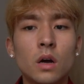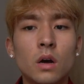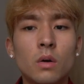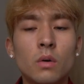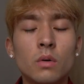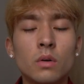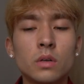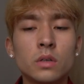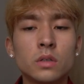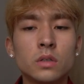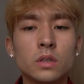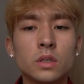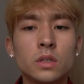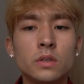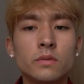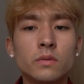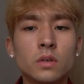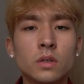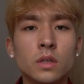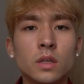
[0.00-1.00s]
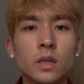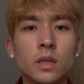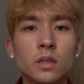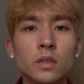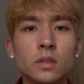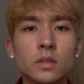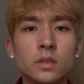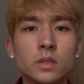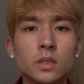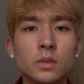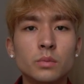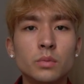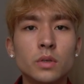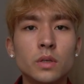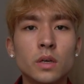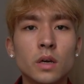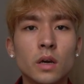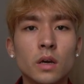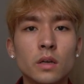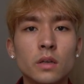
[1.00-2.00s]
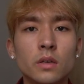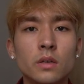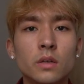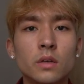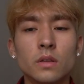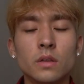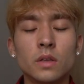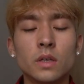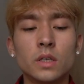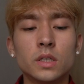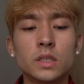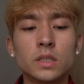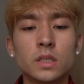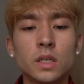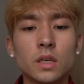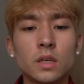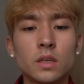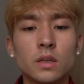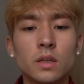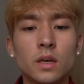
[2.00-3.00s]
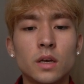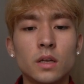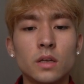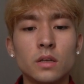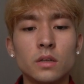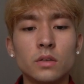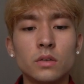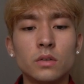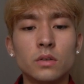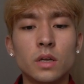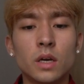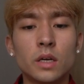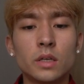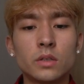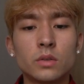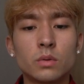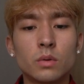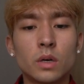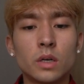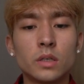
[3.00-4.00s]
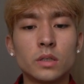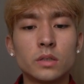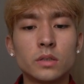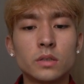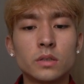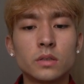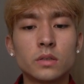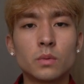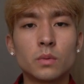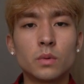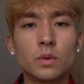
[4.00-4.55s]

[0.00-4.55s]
I want to leave a legacy behind. They say that you die twice.